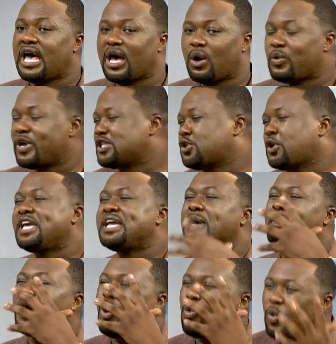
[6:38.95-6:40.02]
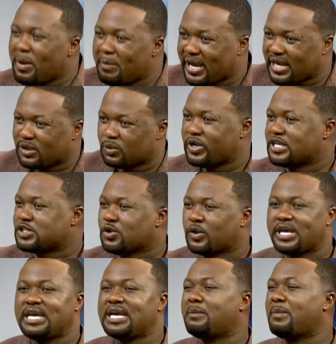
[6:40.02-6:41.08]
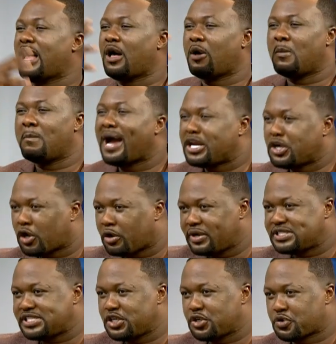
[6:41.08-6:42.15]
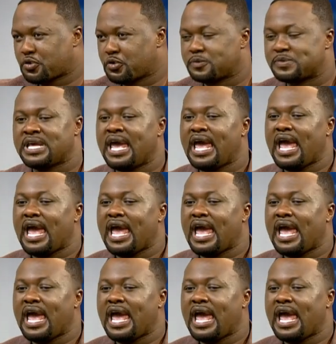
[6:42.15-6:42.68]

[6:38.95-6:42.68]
We are talking about women. We are talking about minority groups.